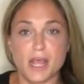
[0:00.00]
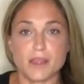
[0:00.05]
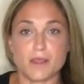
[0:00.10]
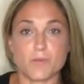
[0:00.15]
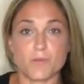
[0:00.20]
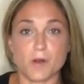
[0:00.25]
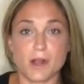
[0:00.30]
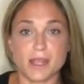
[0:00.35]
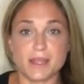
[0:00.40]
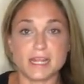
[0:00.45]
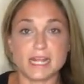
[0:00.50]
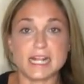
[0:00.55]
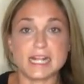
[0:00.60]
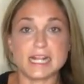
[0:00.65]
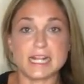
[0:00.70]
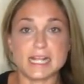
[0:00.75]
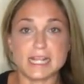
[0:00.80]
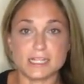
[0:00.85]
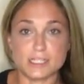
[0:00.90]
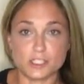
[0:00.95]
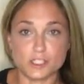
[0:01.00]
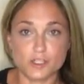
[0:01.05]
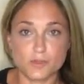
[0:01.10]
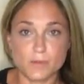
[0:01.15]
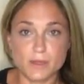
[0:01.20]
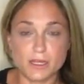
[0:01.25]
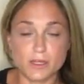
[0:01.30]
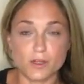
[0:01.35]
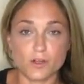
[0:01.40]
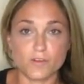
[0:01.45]
The breath needs to
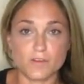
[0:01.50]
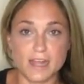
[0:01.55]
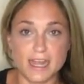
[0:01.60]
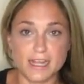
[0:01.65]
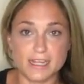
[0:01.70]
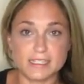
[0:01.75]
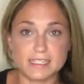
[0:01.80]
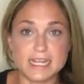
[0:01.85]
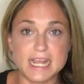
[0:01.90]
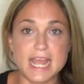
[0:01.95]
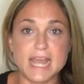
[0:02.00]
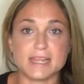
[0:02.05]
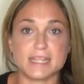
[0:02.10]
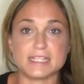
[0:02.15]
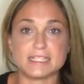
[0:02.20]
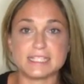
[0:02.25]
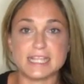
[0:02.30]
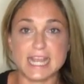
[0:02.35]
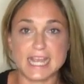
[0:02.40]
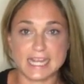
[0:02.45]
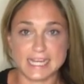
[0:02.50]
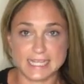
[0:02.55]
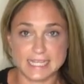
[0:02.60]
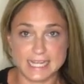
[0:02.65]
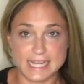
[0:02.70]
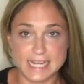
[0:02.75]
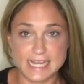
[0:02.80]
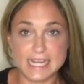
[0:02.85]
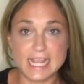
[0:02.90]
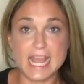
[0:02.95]
be correct, and the
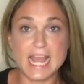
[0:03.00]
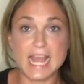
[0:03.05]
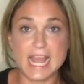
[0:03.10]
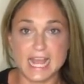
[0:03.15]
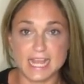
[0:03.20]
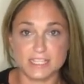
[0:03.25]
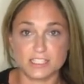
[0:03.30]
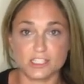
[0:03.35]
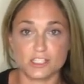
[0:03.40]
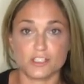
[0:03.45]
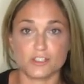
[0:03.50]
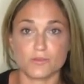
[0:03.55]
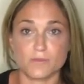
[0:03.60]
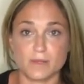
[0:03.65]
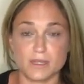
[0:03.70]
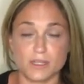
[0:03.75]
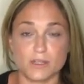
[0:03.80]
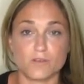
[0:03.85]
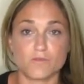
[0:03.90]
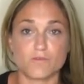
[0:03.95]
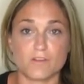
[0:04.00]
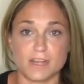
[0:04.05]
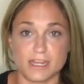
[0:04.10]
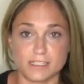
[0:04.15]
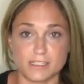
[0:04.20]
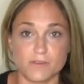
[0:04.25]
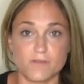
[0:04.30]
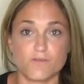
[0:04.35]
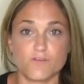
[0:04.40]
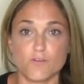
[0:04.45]
technique has to be
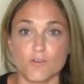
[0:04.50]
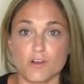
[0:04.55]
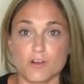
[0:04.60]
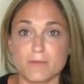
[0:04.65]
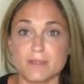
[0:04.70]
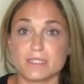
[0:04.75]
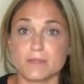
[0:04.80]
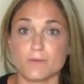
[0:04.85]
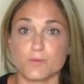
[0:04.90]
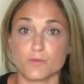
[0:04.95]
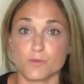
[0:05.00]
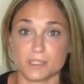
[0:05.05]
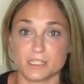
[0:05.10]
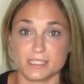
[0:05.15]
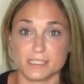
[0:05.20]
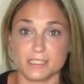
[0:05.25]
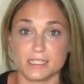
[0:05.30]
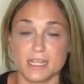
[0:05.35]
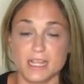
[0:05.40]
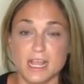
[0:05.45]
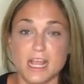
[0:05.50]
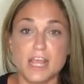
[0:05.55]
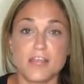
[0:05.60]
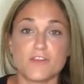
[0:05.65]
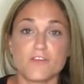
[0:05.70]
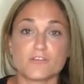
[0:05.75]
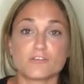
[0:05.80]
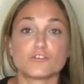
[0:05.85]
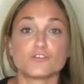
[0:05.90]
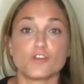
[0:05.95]
right. Form is important.
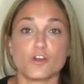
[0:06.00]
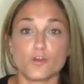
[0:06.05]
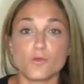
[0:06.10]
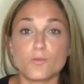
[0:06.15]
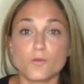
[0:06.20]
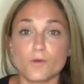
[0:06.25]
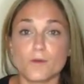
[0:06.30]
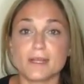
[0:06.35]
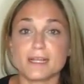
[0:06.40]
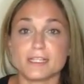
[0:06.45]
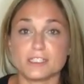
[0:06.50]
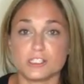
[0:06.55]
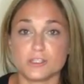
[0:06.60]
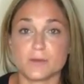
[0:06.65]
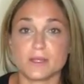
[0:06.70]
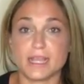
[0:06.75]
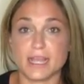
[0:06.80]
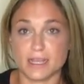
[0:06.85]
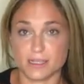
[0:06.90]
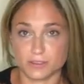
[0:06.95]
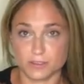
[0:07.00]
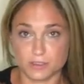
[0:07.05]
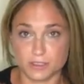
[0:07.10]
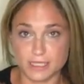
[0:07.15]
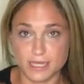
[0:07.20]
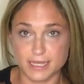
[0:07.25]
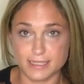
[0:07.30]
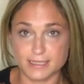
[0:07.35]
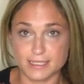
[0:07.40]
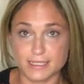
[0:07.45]
There's no point in doing
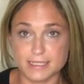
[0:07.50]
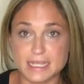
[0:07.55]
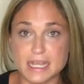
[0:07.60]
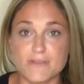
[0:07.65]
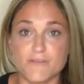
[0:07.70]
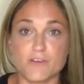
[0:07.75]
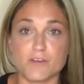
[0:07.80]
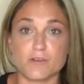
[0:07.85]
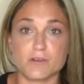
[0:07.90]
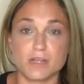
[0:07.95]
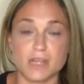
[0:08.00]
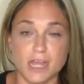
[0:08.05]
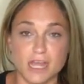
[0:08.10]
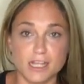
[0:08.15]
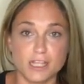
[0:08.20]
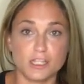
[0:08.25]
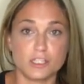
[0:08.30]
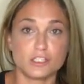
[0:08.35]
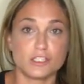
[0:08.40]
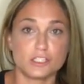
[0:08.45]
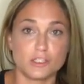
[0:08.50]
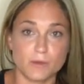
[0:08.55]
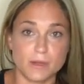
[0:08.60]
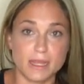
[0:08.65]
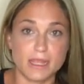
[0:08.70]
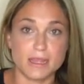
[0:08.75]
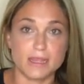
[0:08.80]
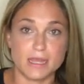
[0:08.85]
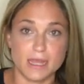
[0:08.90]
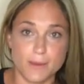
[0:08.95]
exercises if you're not doing
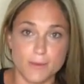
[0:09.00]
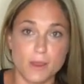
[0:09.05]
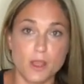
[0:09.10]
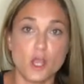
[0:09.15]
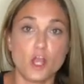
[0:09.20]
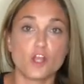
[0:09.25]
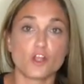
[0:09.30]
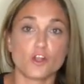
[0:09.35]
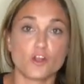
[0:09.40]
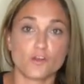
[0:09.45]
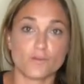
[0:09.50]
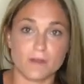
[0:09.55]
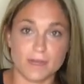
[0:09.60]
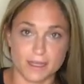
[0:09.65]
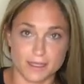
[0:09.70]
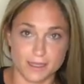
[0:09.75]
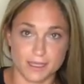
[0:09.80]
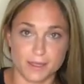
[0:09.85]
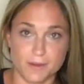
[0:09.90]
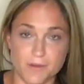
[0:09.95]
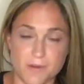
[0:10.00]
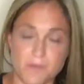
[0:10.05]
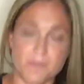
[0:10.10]
them correctly.